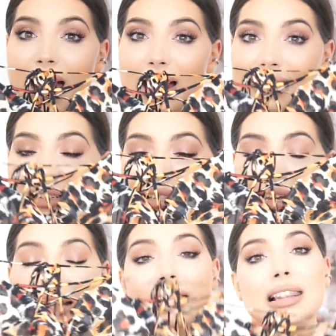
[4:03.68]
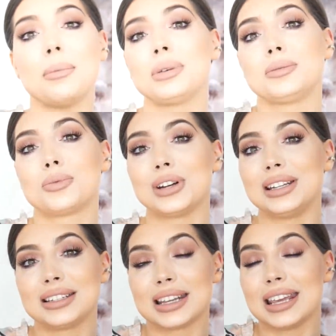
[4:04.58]
and leopard
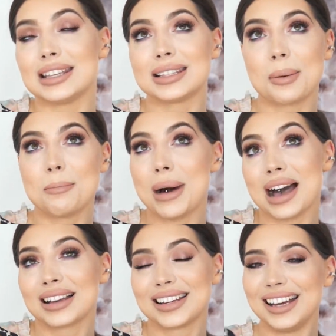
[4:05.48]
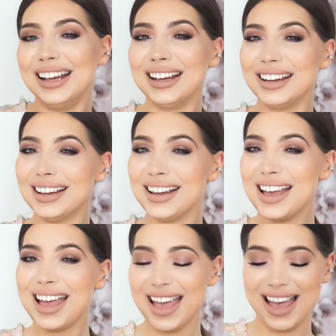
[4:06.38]
print is back.
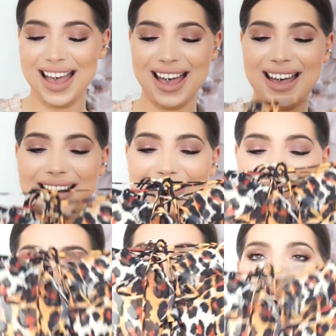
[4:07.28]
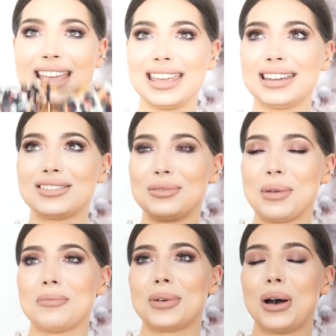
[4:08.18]
And I
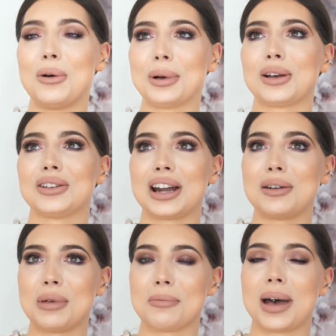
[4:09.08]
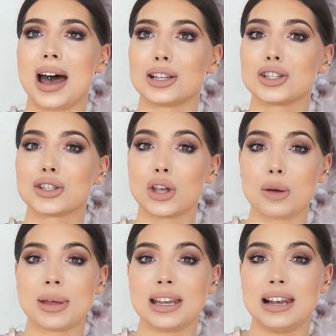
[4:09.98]
remember, oh my god, I remember I had
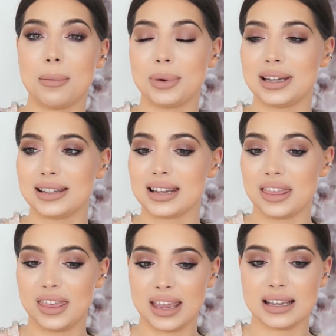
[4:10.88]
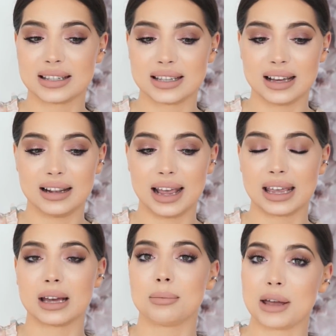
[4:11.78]
so many leopard things.
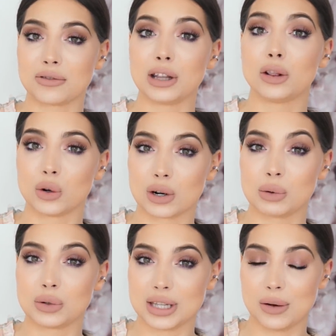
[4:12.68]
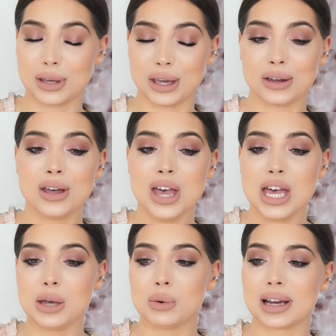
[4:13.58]
Like, my friend Laura will tell you,
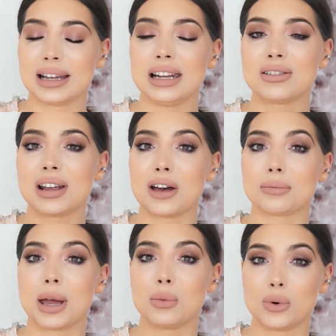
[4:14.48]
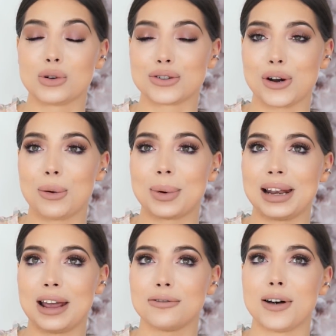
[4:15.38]
we were clearing up my wardrobe
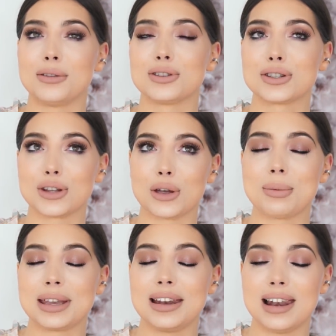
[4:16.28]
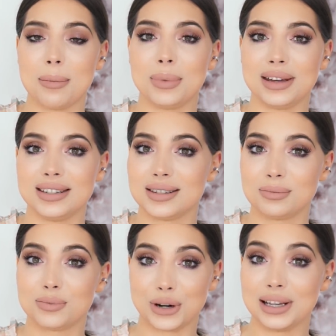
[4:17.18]
and I found so many leopard
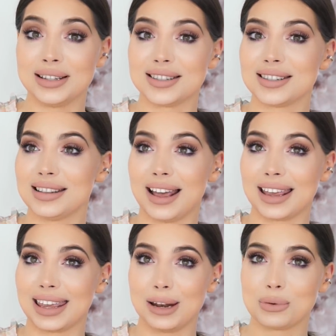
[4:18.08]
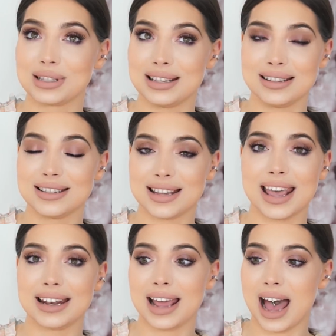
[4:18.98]
prints, like it was
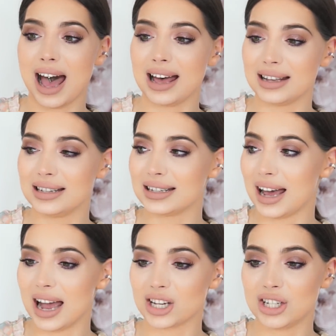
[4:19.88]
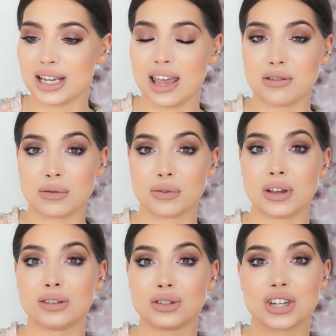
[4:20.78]
insane, and I actually gave
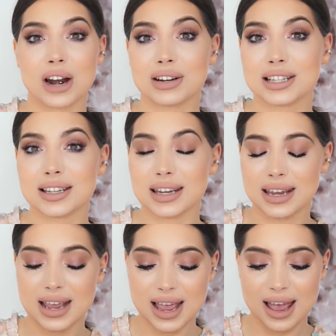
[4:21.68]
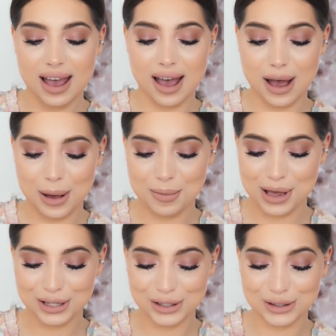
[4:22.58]
everything to charity.
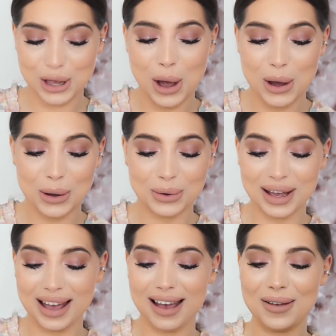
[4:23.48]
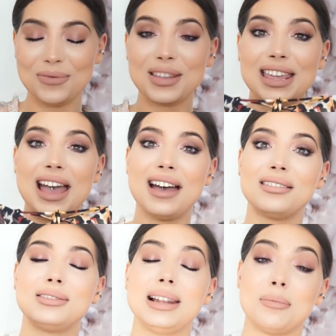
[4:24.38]
Yeah,
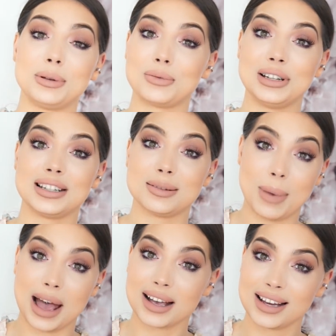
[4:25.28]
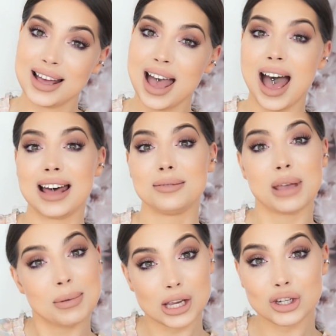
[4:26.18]
leopard print is back, and
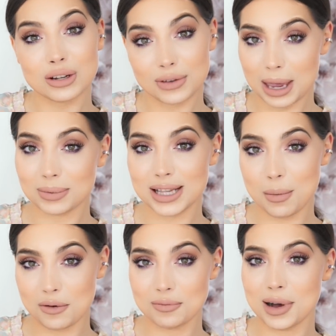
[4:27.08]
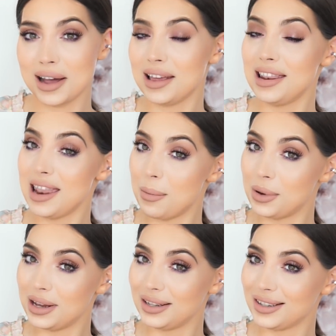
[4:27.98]
maybe I should have kept some of my
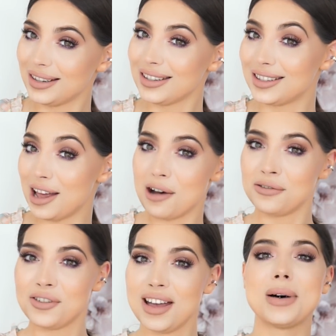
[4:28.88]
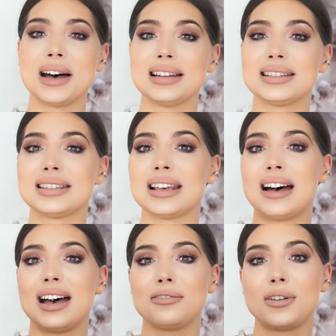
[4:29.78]
leopard stuff. But
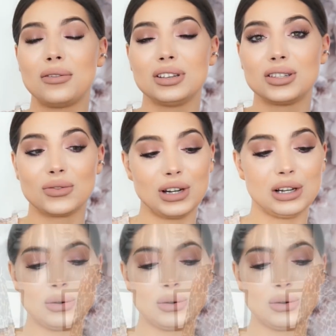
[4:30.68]
I found this really